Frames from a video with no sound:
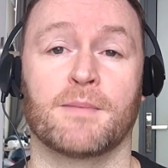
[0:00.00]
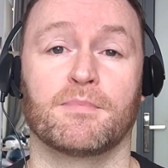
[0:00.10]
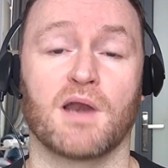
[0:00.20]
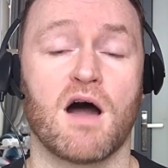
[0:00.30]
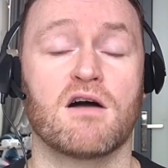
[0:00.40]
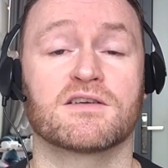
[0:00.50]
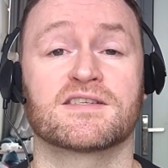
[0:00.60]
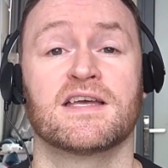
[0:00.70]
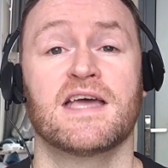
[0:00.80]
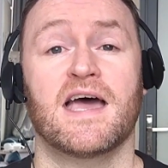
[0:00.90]
and
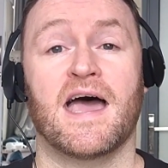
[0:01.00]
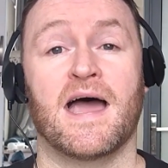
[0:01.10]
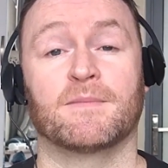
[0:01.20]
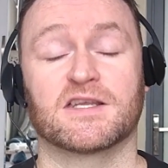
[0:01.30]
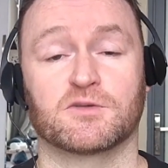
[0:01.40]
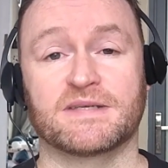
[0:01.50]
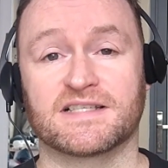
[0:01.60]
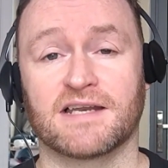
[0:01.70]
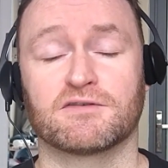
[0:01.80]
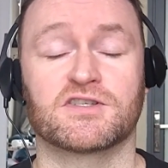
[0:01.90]
blogs. And this will be
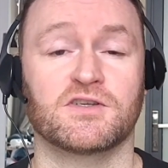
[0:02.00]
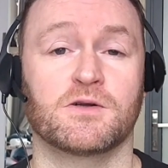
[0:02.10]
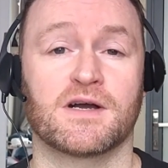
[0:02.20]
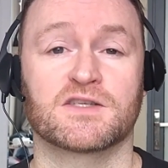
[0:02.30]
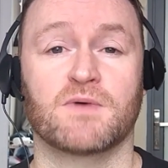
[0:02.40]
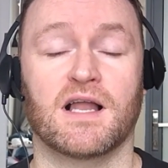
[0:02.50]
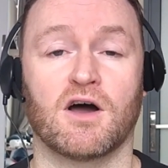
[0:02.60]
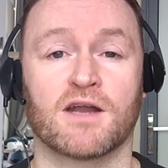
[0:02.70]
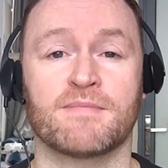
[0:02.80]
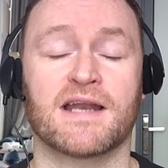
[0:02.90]
delivered to you as
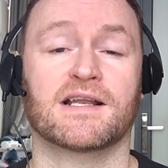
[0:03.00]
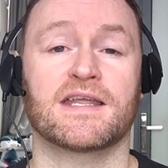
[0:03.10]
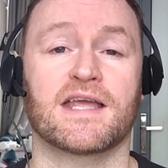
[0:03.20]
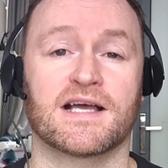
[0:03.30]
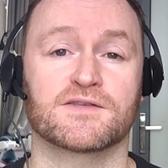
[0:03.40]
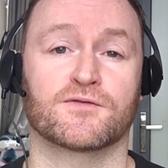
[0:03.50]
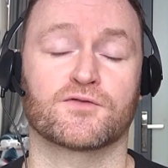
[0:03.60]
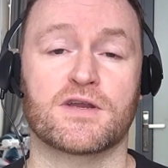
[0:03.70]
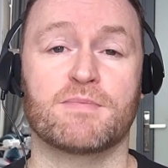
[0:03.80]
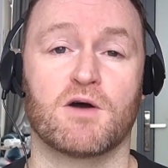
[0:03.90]
well automatically as a
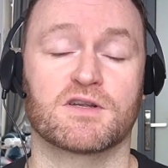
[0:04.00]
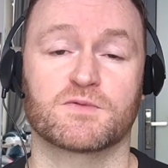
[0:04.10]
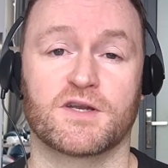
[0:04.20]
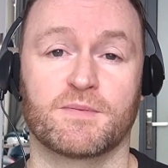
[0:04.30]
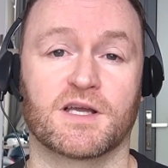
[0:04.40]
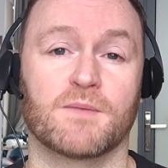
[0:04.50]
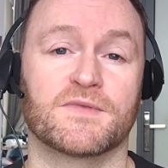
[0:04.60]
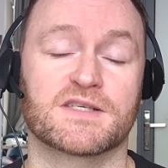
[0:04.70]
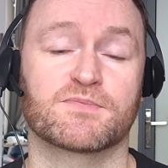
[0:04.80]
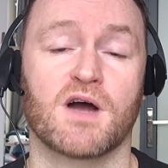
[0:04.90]
free bonus when you pick
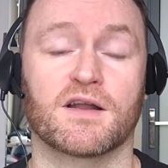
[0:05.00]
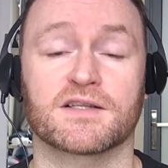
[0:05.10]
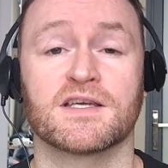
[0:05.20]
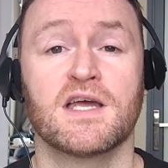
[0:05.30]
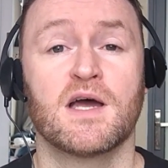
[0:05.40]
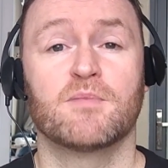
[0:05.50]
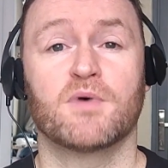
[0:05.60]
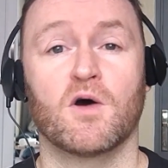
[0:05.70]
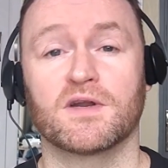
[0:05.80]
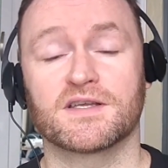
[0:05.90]
up this product.
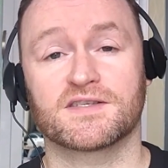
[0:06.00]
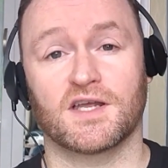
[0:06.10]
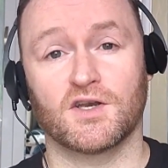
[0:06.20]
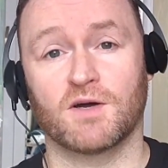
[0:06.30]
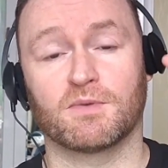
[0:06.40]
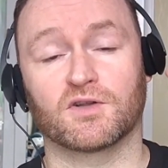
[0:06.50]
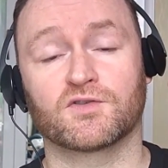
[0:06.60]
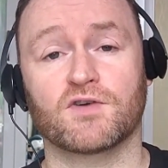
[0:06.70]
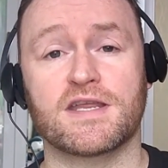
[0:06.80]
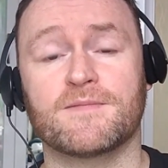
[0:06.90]
Bonus number
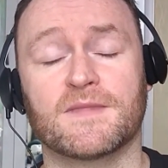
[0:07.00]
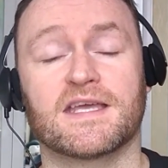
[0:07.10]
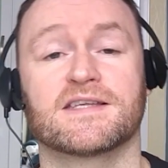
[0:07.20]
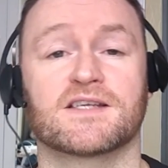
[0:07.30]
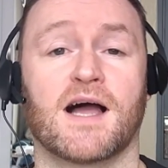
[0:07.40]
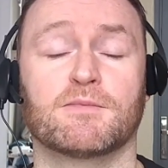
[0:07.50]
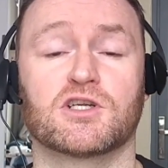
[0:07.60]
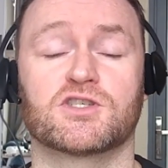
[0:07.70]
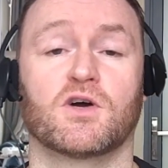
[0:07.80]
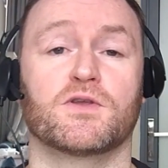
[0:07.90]
three is I'm
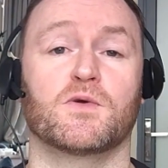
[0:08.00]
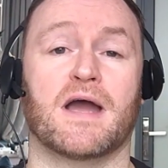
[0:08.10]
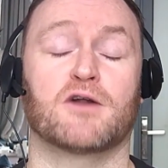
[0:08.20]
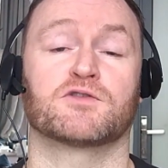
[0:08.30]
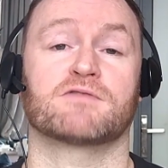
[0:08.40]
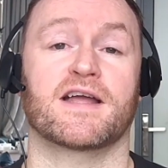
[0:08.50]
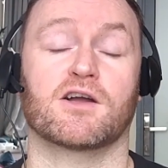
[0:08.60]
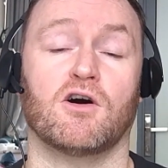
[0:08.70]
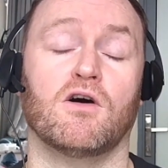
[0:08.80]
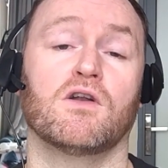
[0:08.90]
going to show you how to
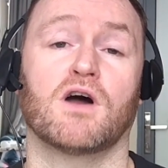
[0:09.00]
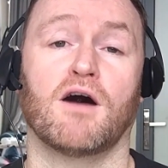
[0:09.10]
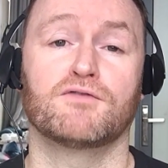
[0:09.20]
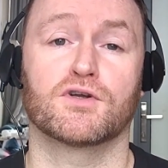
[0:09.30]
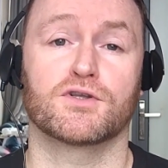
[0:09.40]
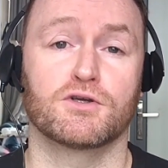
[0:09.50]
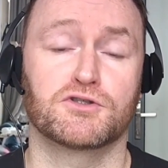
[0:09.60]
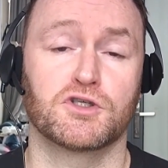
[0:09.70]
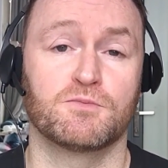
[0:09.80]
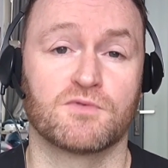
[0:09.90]
rank all of your
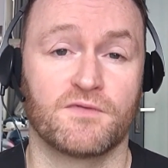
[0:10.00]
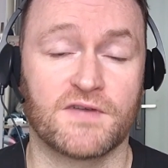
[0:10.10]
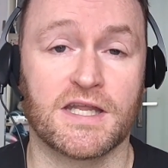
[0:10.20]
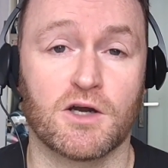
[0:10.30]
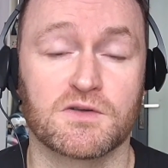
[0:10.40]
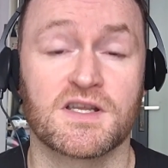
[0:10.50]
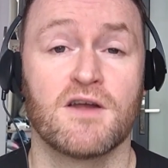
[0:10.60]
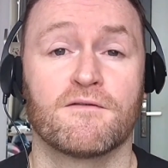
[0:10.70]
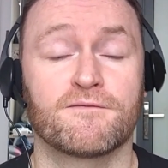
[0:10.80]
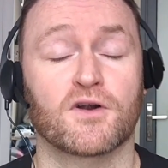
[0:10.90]
YouTube videos
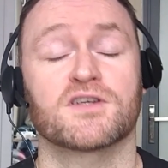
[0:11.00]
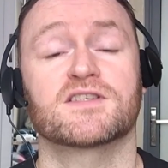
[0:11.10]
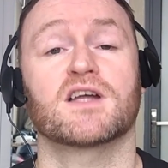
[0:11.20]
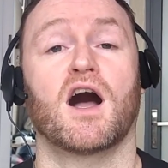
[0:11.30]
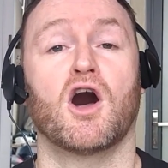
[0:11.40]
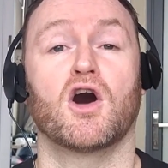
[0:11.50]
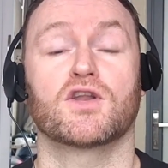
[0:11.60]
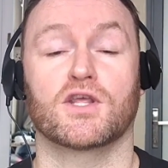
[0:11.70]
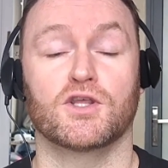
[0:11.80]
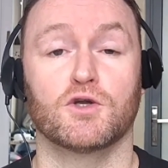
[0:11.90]
first
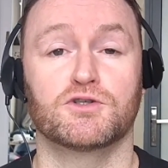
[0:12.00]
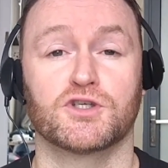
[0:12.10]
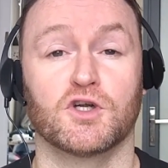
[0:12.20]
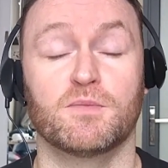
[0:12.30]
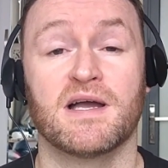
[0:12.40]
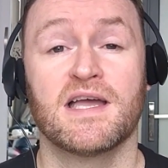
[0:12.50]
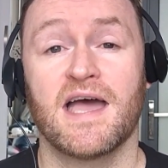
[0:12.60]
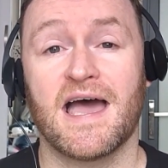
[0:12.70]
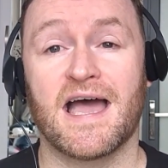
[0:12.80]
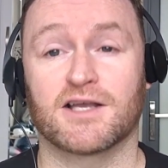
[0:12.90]
on YouTube
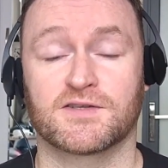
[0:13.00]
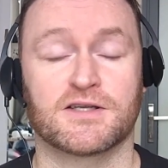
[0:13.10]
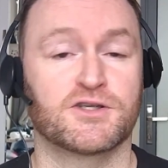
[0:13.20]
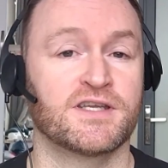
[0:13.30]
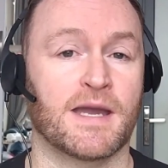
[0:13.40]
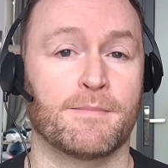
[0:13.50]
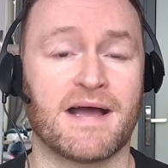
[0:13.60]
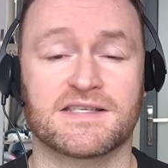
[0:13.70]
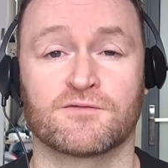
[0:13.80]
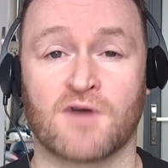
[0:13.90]
uh, so that you can get
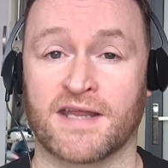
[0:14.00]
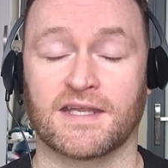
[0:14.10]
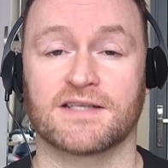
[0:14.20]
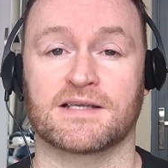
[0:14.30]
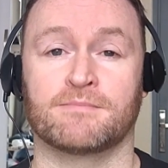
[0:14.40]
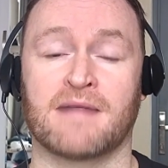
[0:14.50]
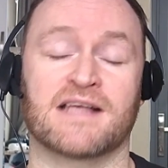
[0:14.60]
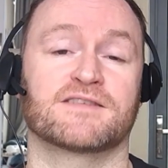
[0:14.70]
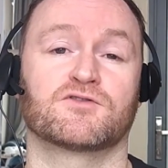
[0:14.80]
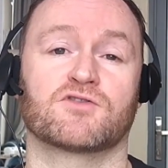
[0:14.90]
massive rankings and
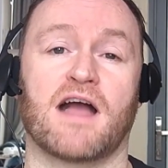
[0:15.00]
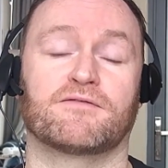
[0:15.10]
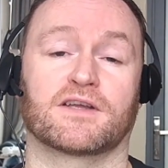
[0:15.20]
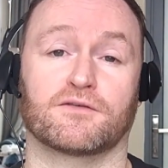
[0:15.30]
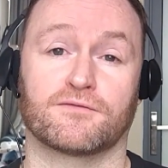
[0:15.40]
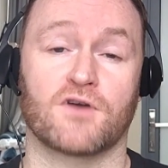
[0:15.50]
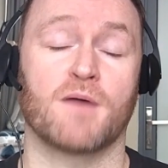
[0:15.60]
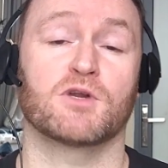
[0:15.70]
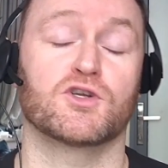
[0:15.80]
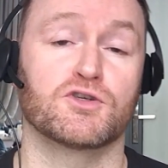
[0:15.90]
massive traffic
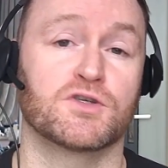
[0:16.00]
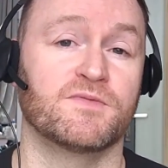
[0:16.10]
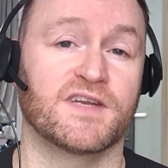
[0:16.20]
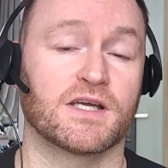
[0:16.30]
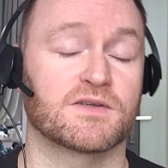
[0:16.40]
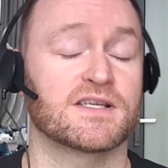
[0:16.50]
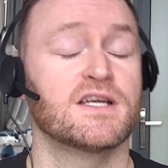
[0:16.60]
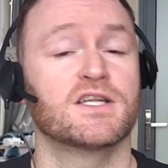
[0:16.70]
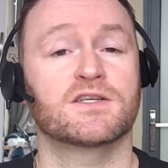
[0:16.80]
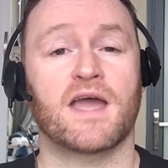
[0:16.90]
from your YouTube videos
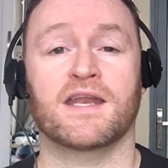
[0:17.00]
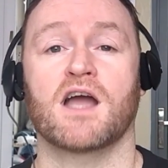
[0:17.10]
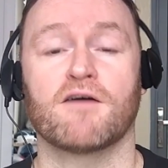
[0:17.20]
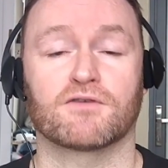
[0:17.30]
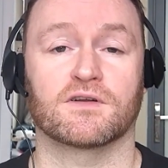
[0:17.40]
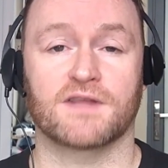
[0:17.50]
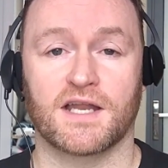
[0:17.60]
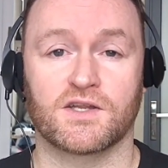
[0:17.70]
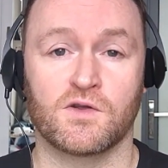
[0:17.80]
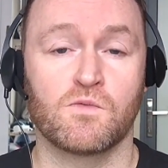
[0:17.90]
to any offer
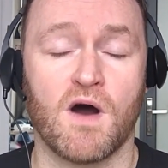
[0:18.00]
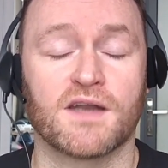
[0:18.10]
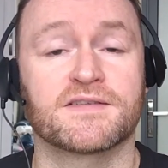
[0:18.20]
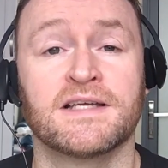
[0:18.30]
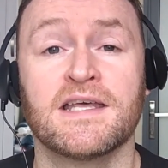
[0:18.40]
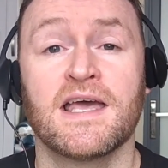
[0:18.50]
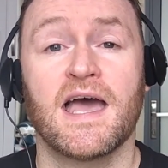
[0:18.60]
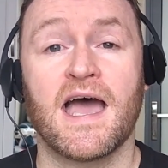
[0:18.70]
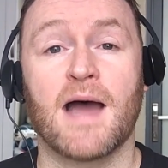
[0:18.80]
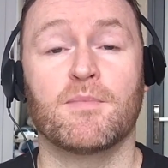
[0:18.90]
that you want.
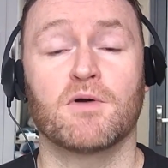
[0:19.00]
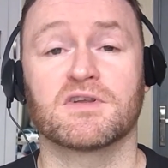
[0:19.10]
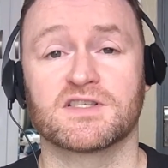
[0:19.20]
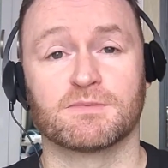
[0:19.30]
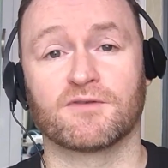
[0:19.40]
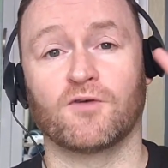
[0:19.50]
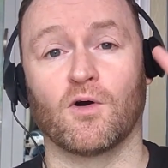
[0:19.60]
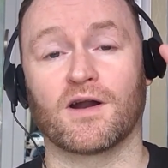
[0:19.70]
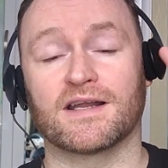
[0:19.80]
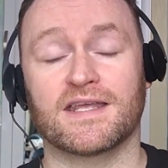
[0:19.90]
Uh, bonus number
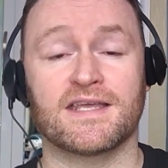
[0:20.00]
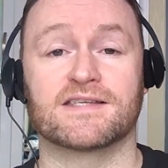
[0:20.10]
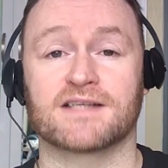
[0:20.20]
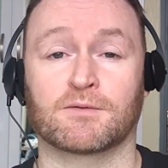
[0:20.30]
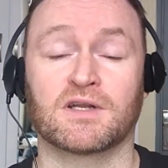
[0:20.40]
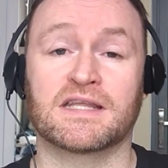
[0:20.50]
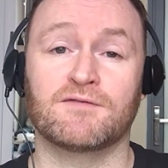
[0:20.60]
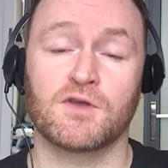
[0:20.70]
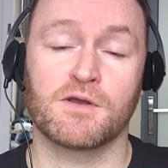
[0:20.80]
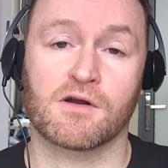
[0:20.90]
four is I'm going to
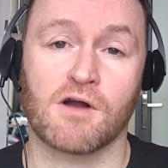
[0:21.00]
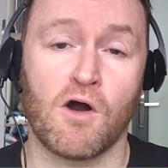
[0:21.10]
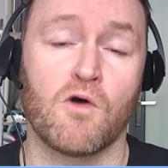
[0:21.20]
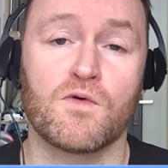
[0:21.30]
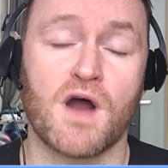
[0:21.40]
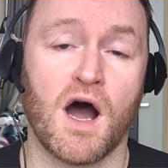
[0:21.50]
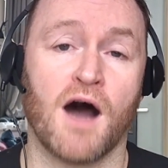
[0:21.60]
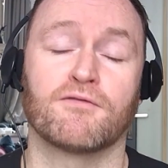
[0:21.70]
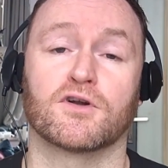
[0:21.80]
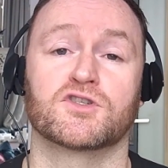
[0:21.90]
give you your own
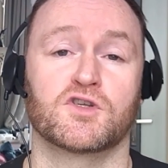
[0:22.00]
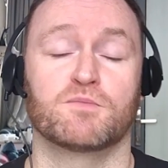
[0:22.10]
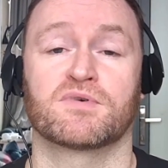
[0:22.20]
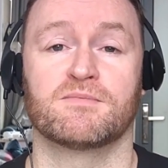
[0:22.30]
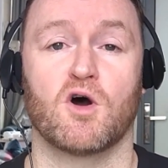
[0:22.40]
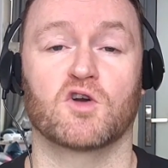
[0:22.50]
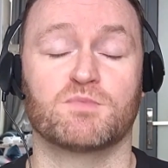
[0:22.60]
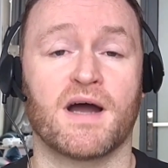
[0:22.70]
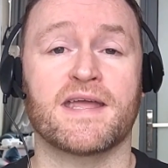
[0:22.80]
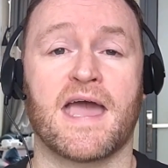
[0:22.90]
offer to
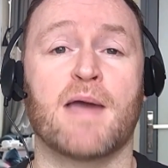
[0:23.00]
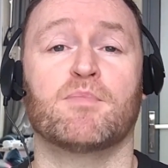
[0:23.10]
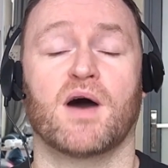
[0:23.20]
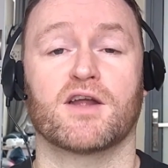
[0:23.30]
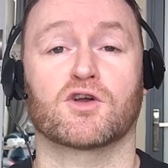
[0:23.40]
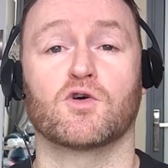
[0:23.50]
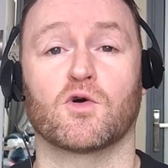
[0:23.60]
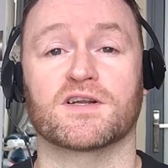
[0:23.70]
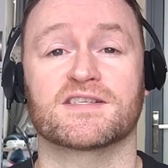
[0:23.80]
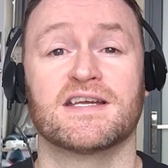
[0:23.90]
promote. My Empire
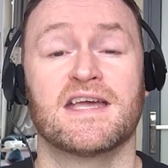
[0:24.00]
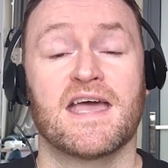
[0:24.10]
course